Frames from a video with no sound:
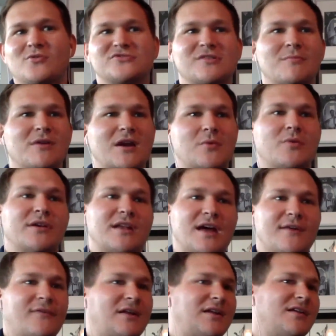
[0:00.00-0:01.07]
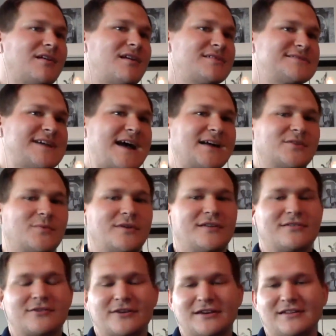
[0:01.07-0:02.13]
someone I wouldn't have any contact
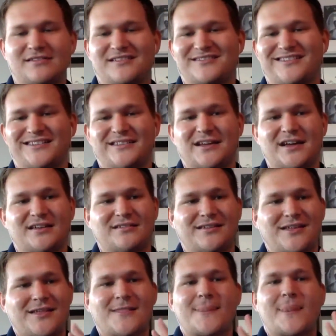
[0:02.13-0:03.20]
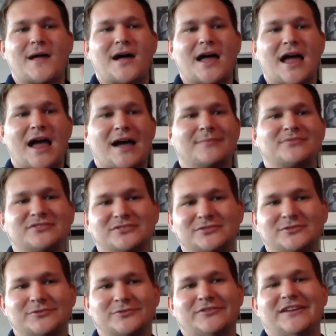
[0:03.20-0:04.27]
with or anything like that,
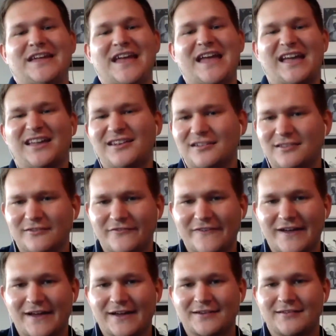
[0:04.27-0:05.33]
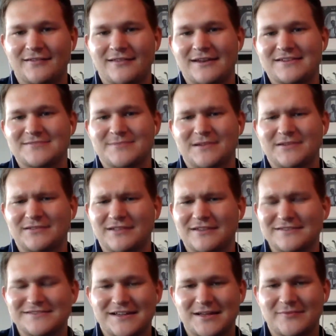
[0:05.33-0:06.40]
absolutely hated the fact that I spent a
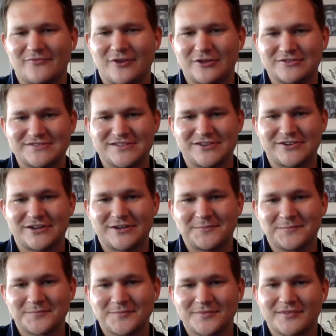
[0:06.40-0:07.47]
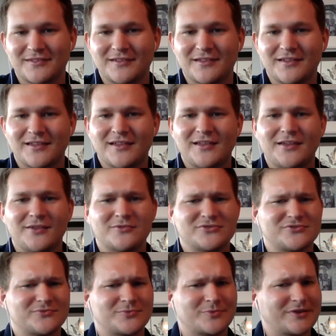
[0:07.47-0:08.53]
lot of time volunteering. It
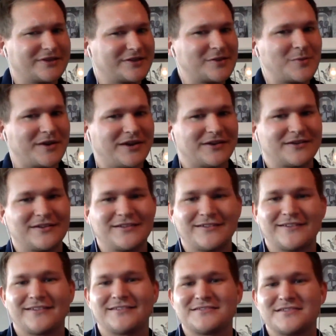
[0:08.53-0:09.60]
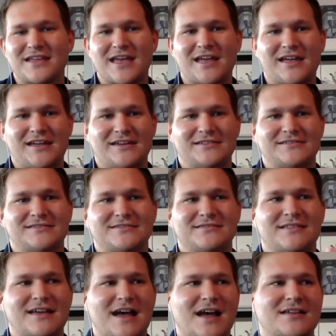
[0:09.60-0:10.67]
was really weird. And
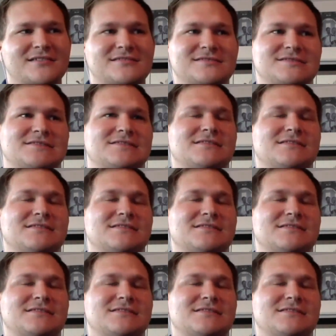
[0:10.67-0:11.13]
that